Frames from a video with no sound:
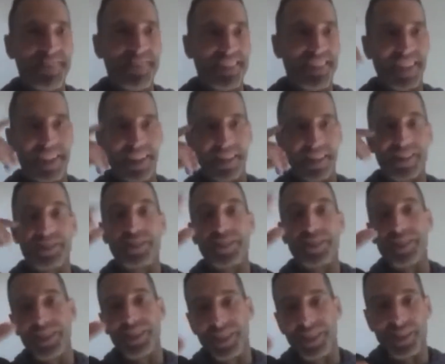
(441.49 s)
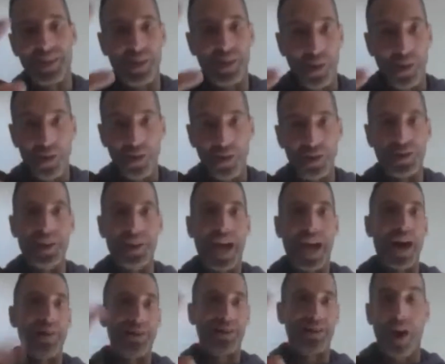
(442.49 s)
You're older
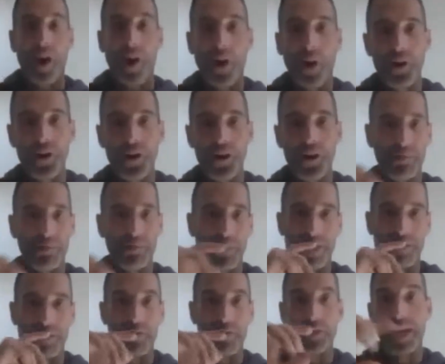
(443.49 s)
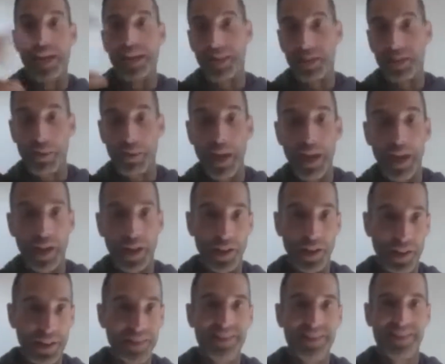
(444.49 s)
now. It's harder. But if you take this
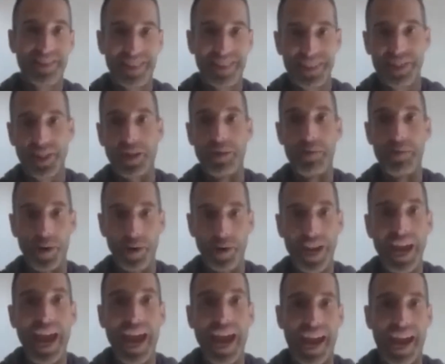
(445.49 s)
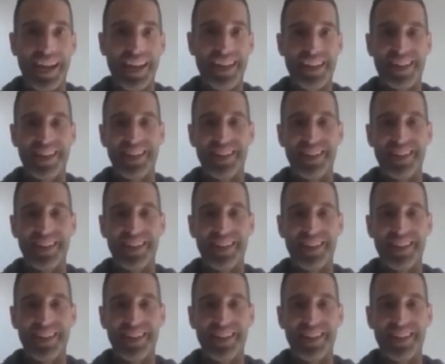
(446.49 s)
pill, it's going to be okay.